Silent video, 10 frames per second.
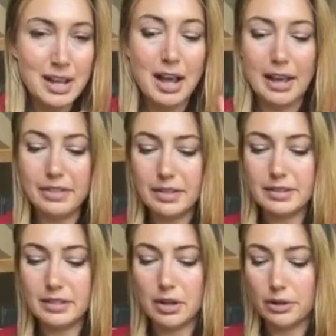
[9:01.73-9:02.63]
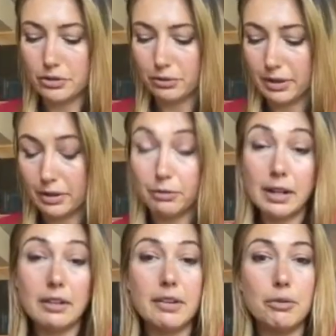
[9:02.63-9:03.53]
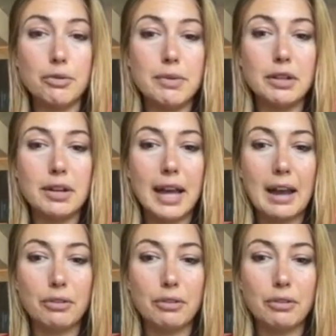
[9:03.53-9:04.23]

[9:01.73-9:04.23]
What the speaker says: I think this is also really relevant when we look at